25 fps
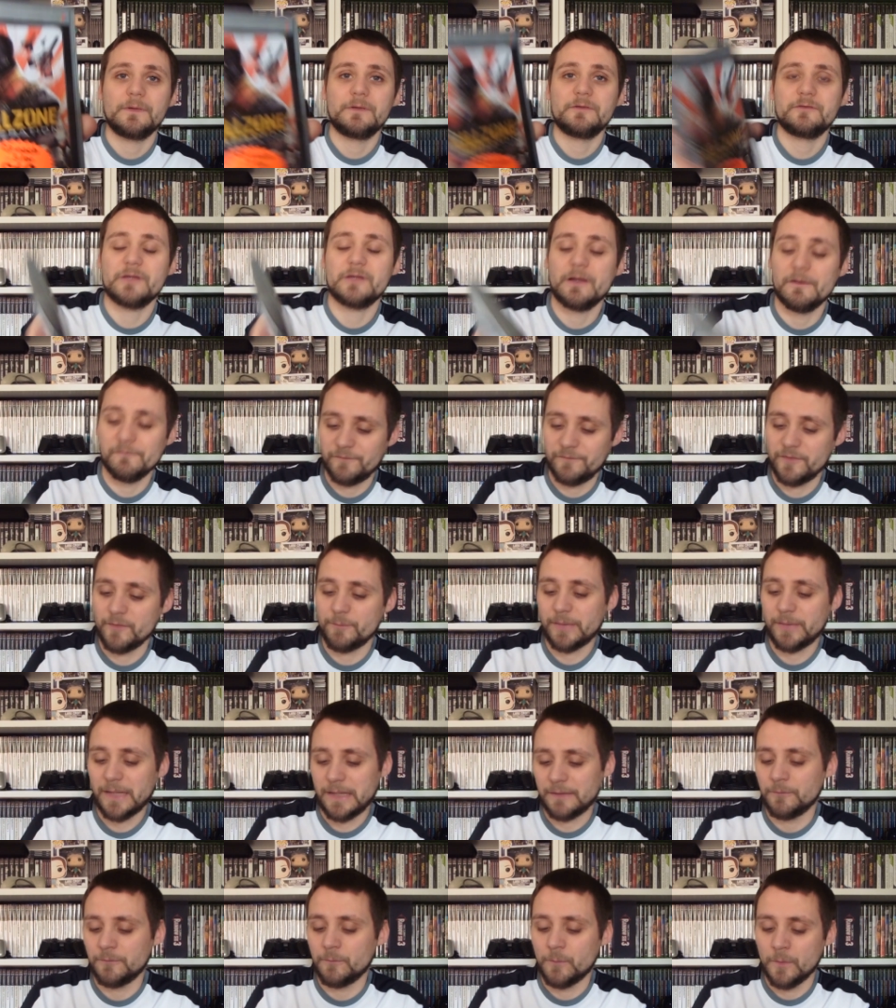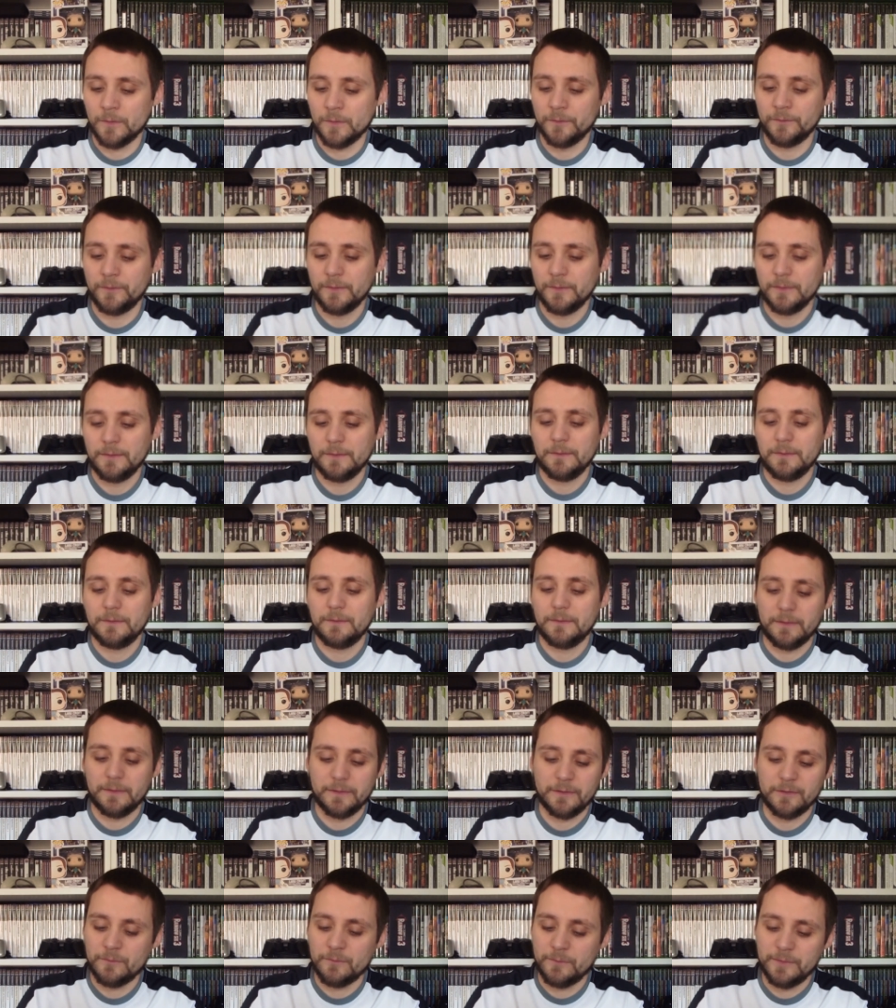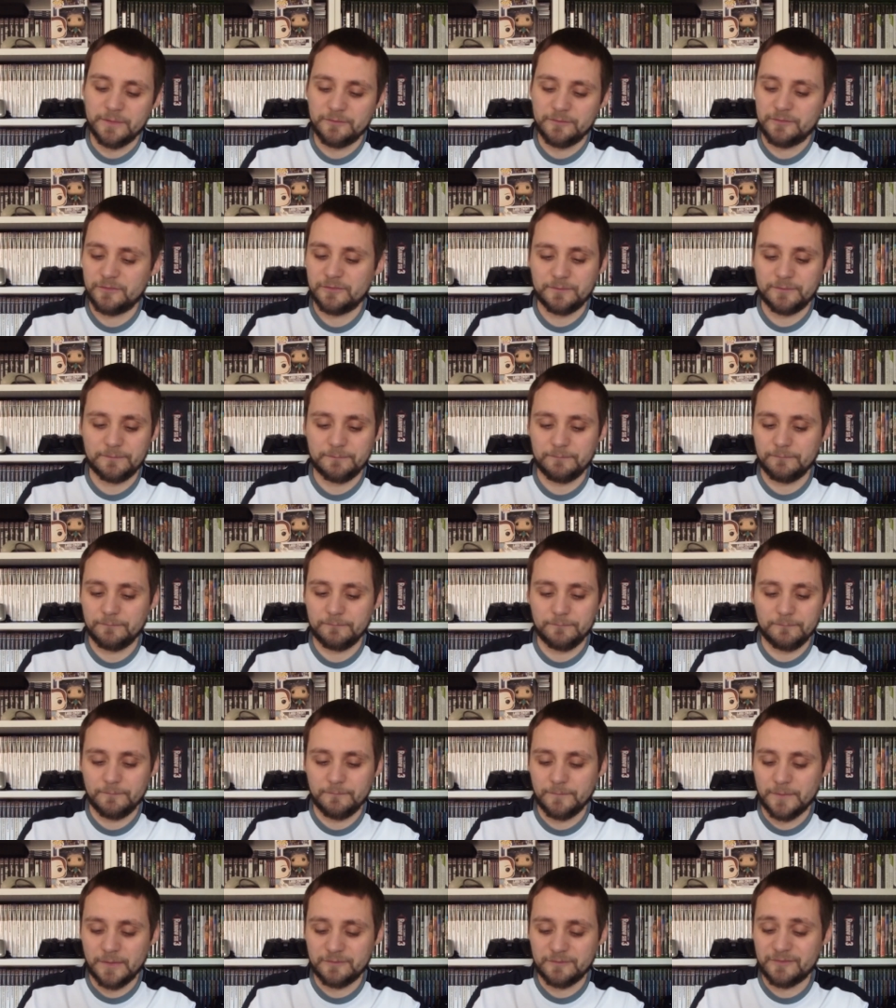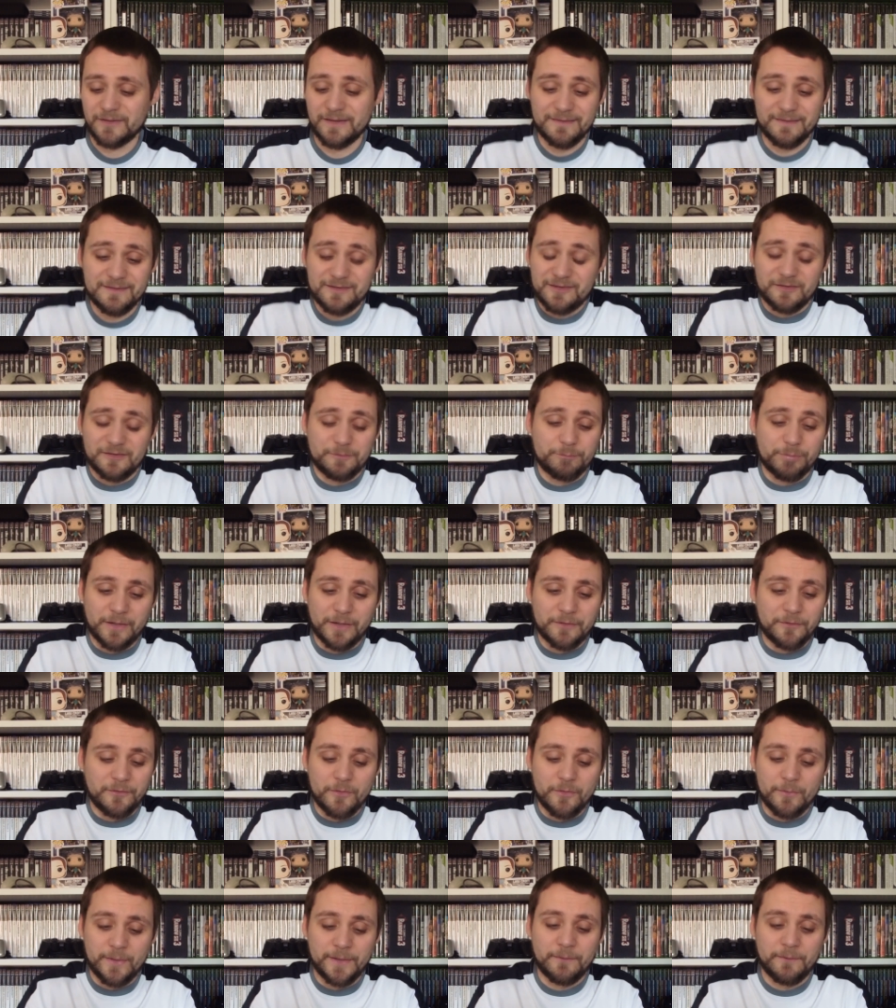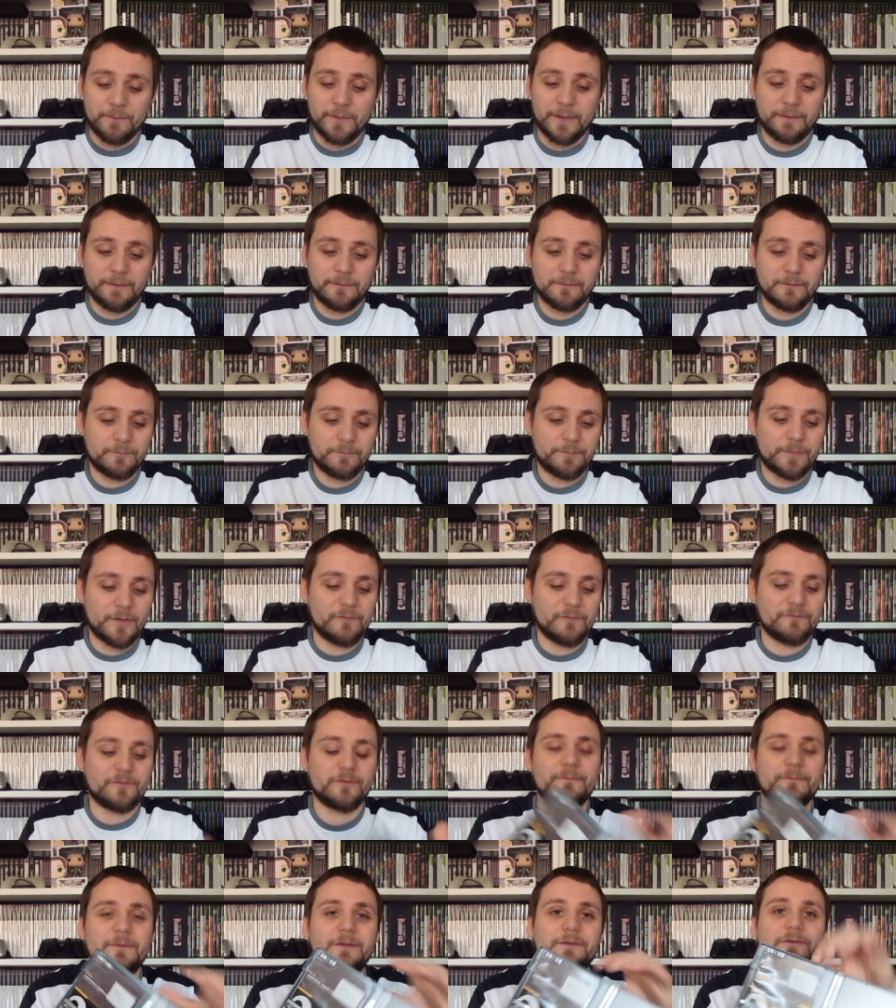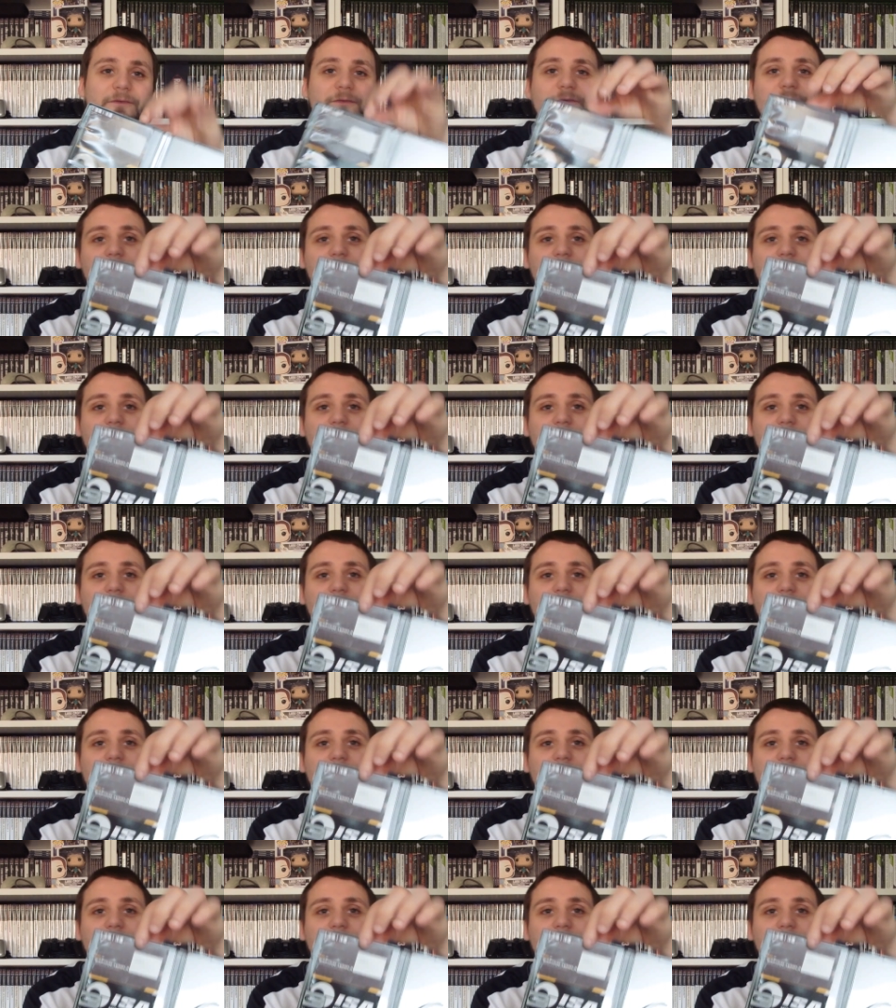So for the Platinum one, I can always, like I say, this is brand new anyway, apart from the